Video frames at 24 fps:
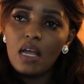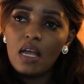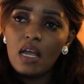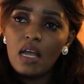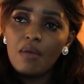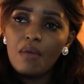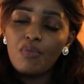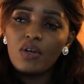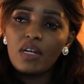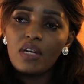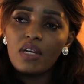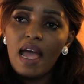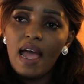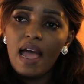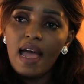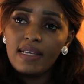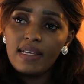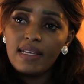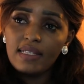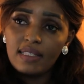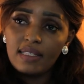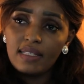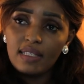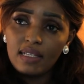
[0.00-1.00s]
But I
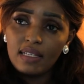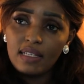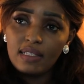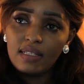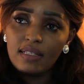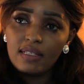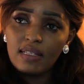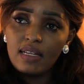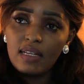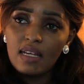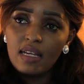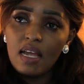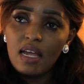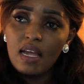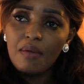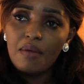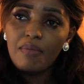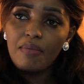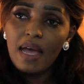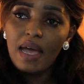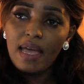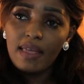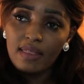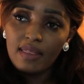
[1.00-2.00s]
said
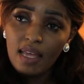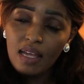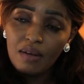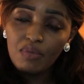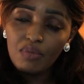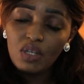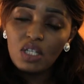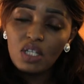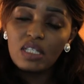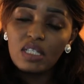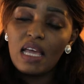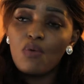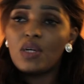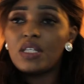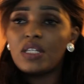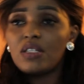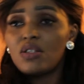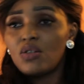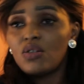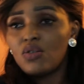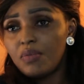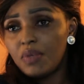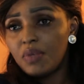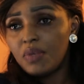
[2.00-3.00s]
by then, because I
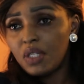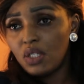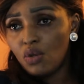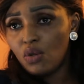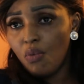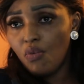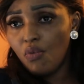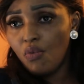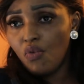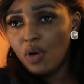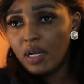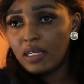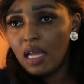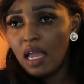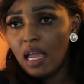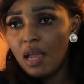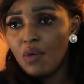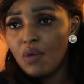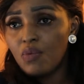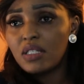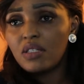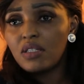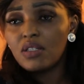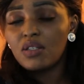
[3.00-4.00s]
wanted to be someone, I
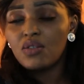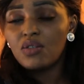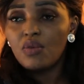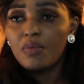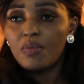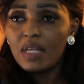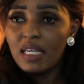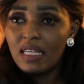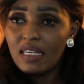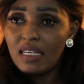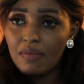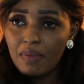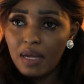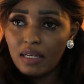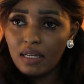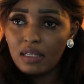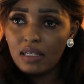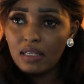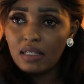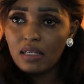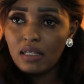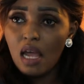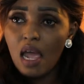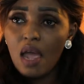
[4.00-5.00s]
wanted to be
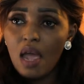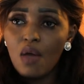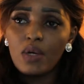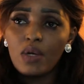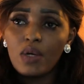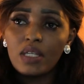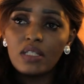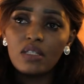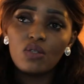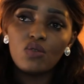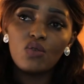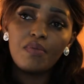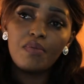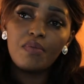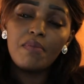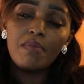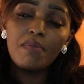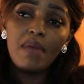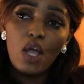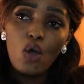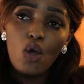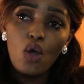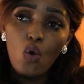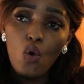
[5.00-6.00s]
independent, I wanted to be
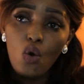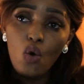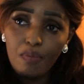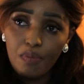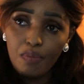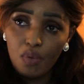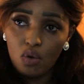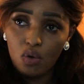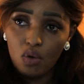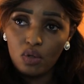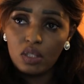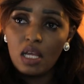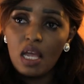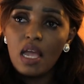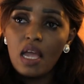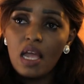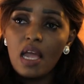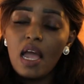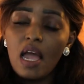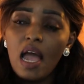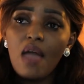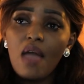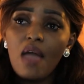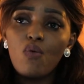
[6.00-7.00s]
my own boss,
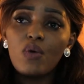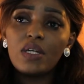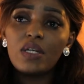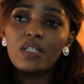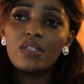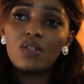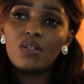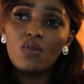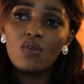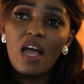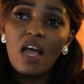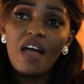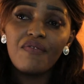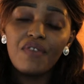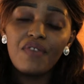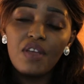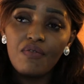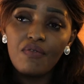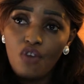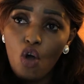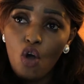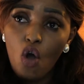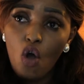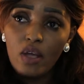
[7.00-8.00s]
I wanted to have a
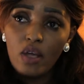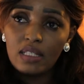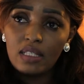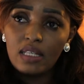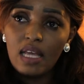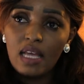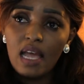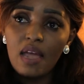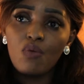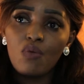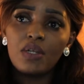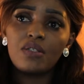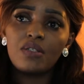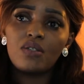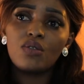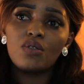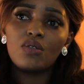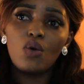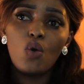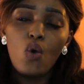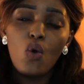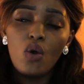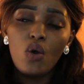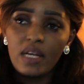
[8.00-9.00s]
voice, I wanted
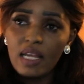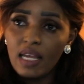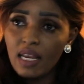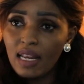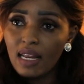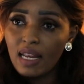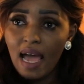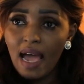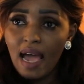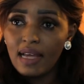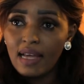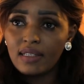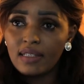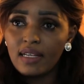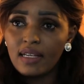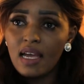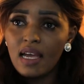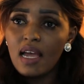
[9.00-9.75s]
to own a land.